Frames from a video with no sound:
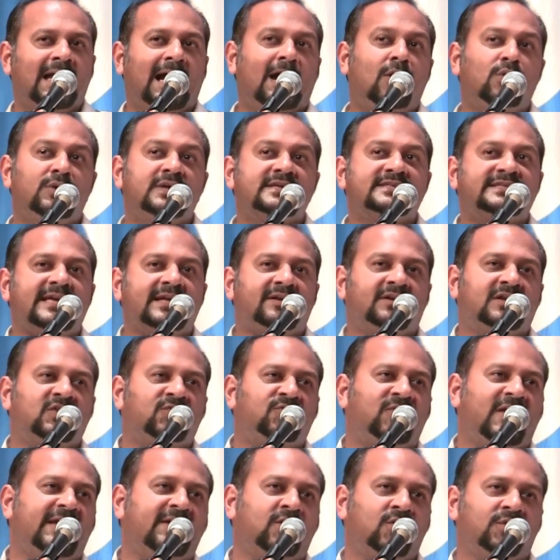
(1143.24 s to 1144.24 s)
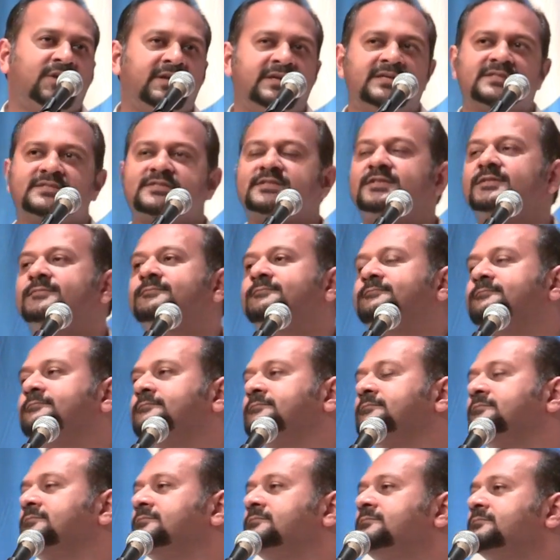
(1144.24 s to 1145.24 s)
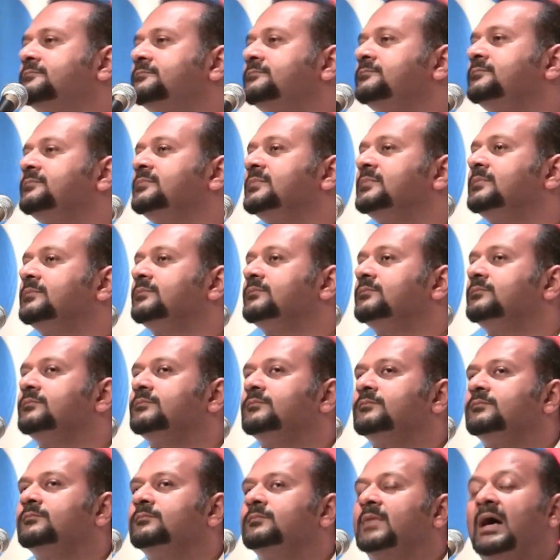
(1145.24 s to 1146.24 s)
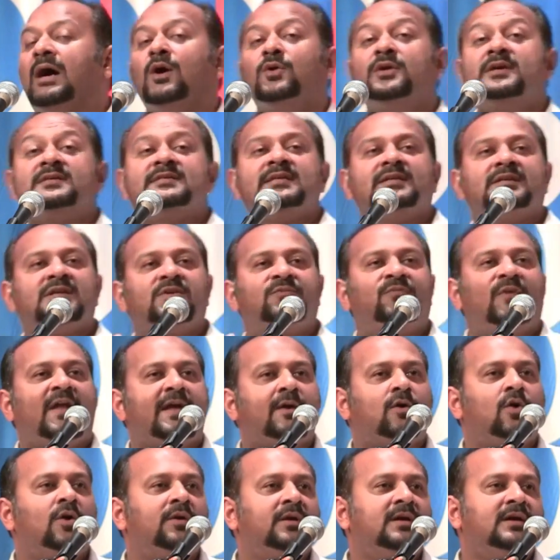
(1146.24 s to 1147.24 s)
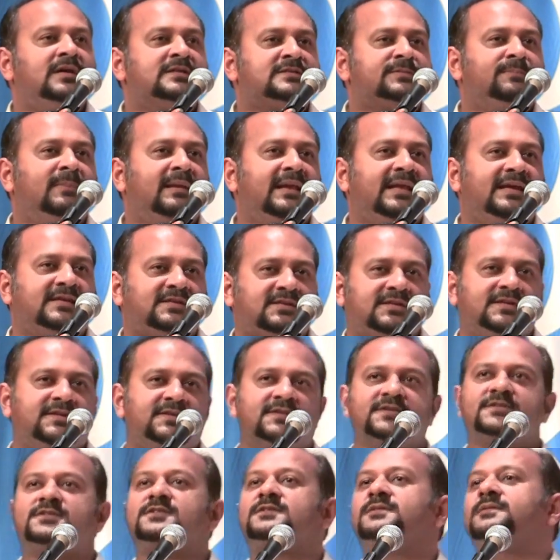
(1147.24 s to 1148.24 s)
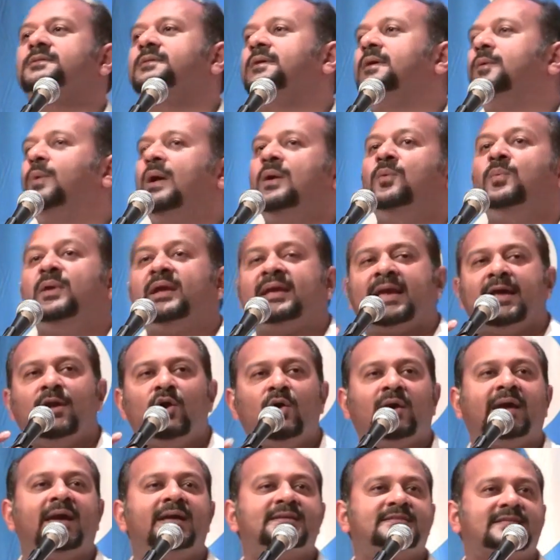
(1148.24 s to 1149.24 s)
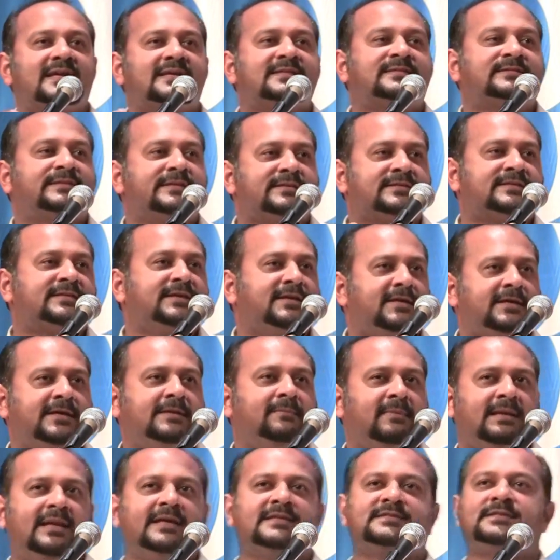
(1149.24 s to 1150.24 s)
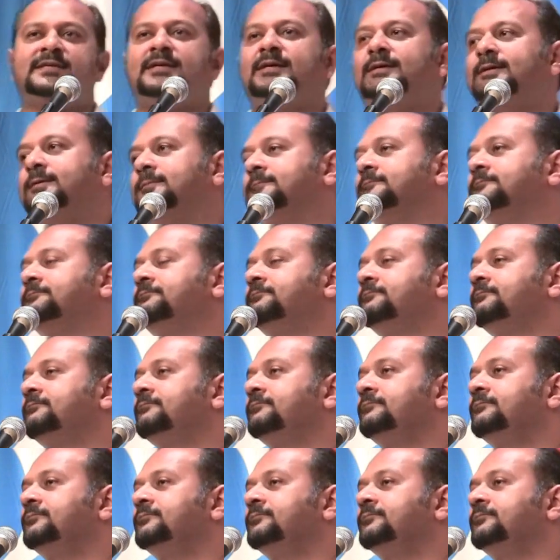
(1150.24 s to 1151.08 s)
How does that reflect on us? How does it reflect on us Malaysians when we cannot get justice here in Malaysia?